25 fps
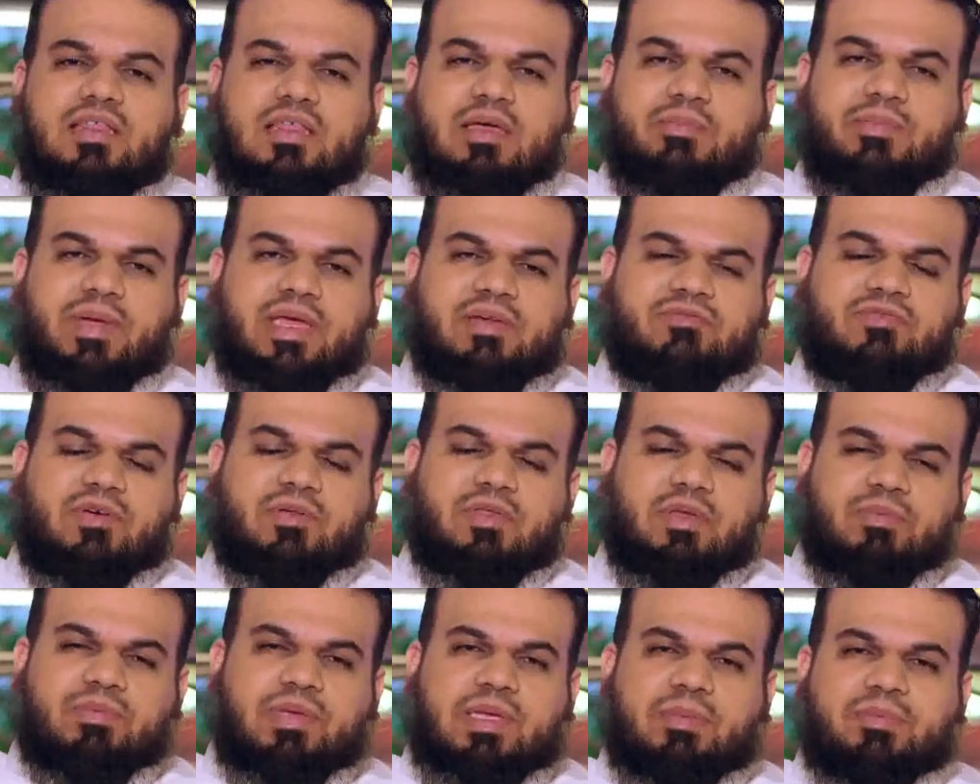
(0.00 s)
thing
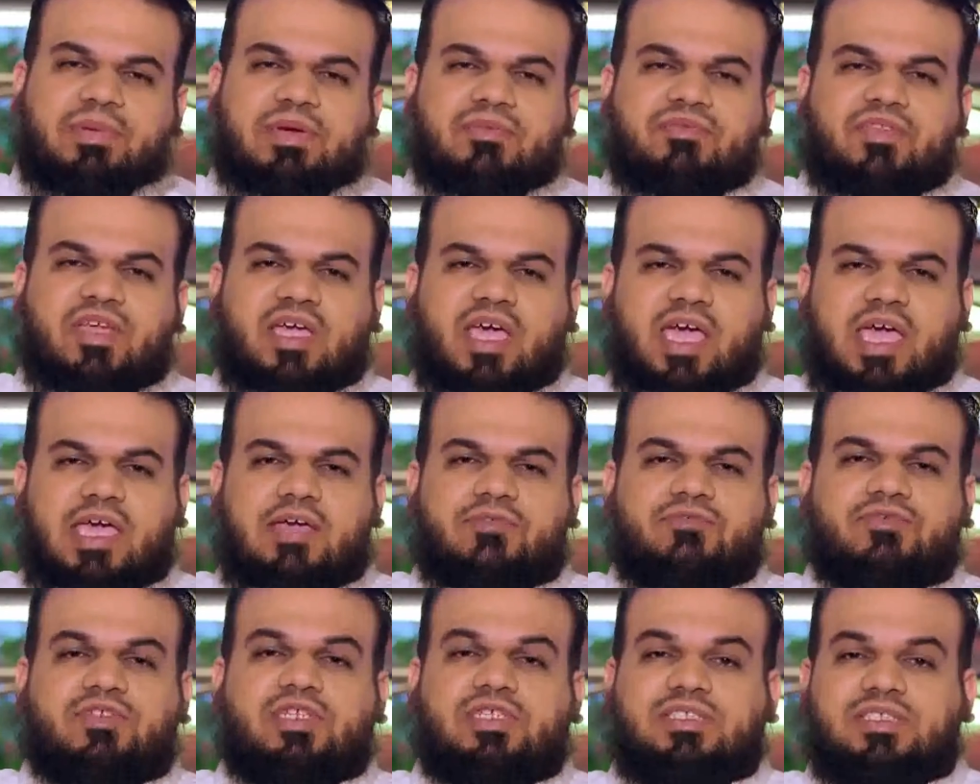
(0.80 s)
and he
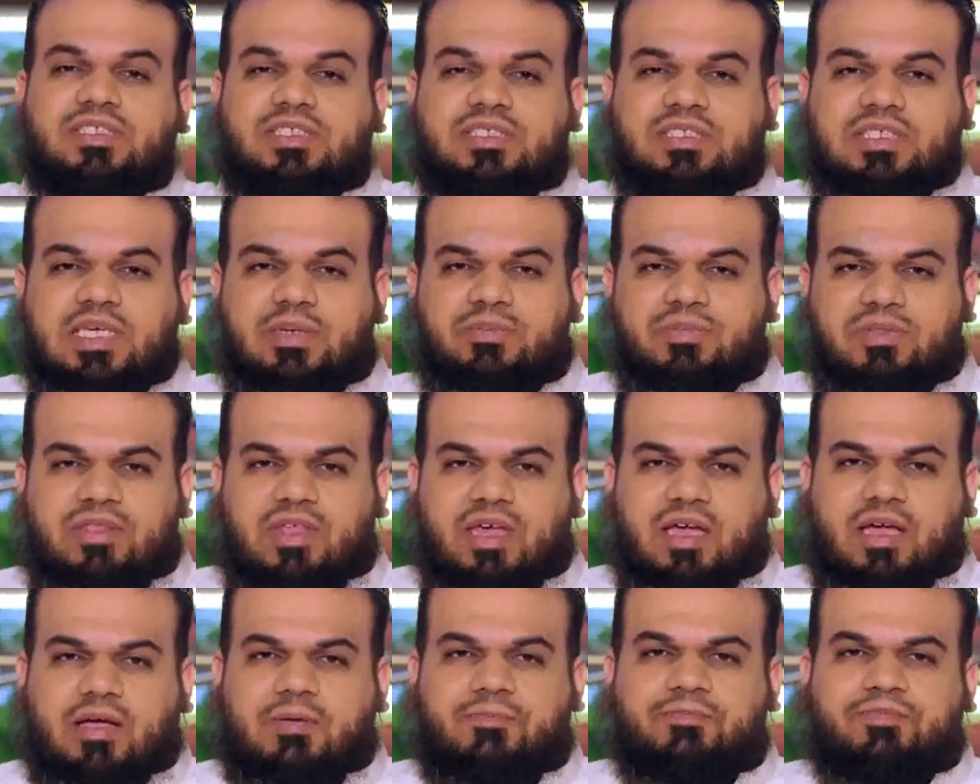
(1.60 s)
too happens to
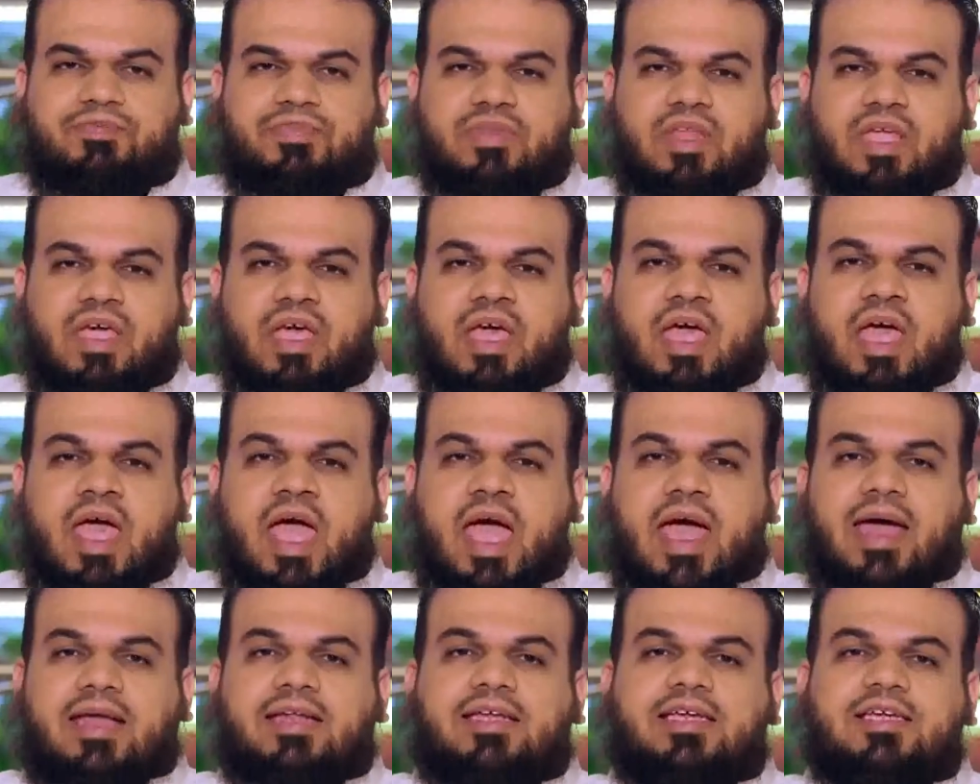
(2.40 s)
go to the
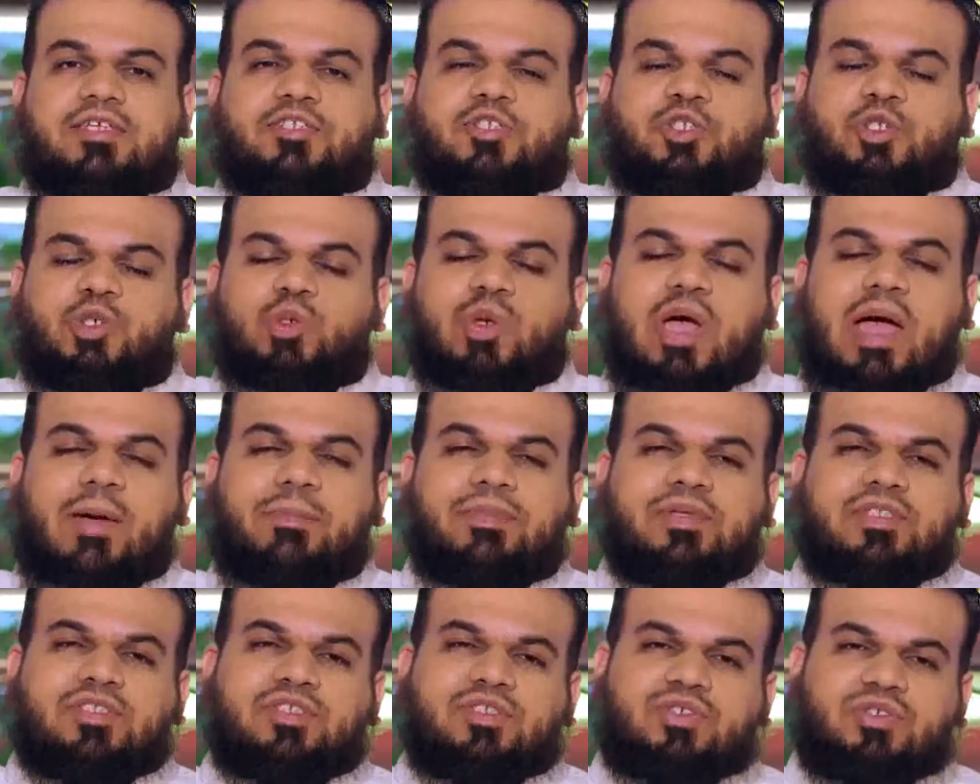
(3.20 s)
same tree
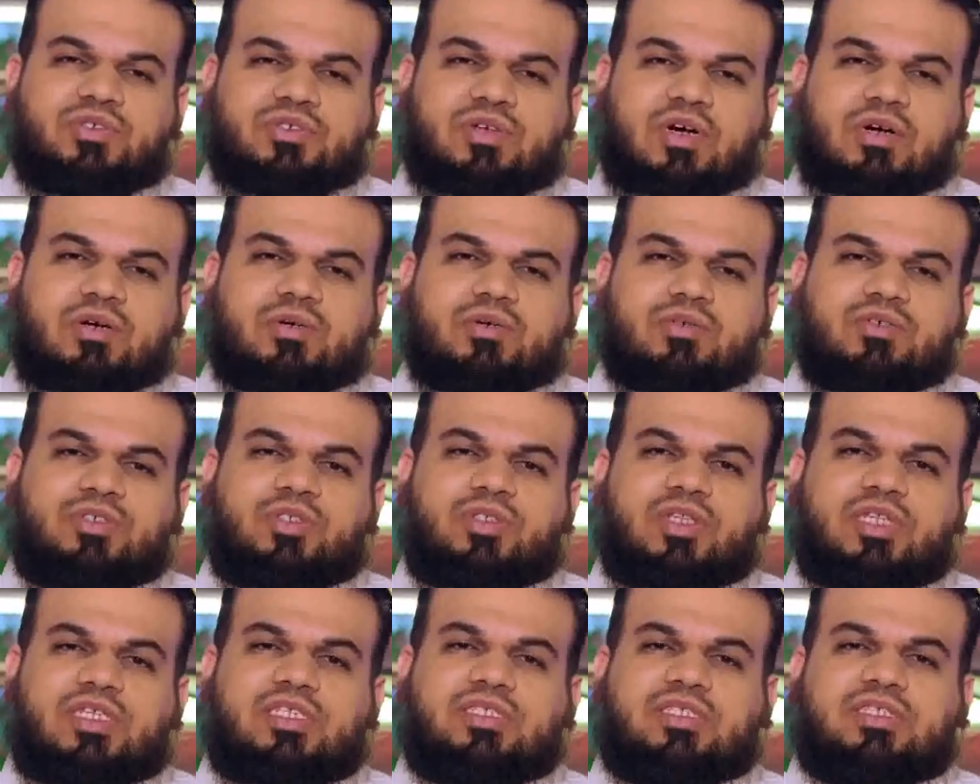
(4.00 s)
and sit
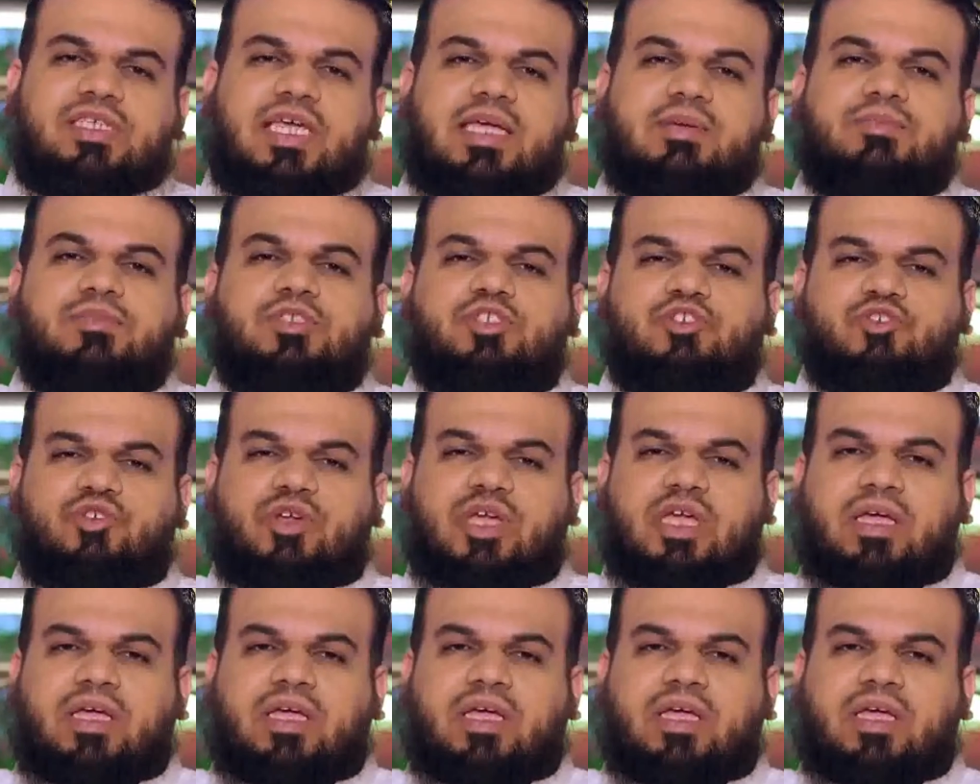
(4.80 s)
with the first,